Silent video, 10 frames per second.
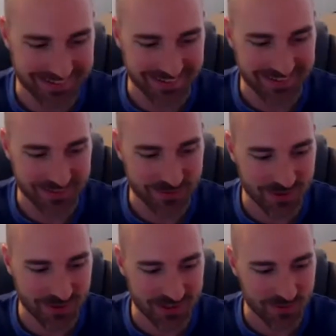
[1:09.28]
Okay.
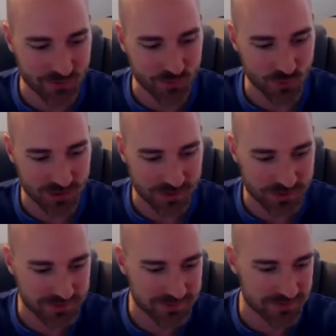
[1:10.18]
Well, we're
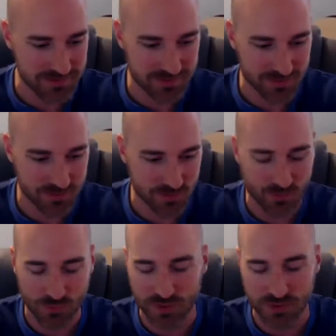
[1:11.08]

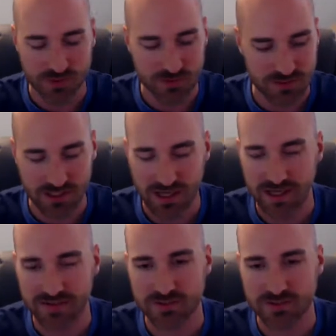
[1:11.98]
gonna do this live.